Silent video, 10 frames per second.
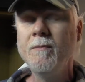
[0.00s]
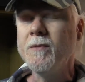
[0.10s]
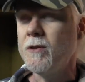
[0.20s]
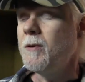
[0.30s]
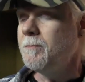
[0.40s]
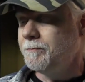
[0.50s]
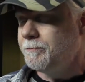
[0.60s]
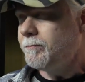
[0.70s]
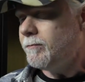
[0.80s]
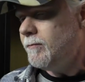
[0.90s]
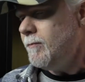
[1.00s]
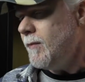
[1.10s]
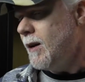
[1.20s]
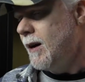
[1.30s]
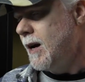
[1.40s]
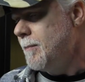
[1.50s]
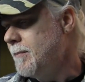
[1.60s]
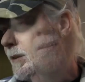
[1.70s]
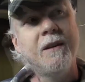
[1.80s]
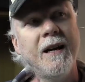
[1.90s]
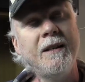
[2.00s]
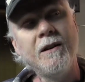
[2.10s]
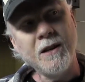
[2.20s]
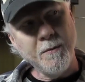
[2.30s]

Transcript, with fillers: so um, and there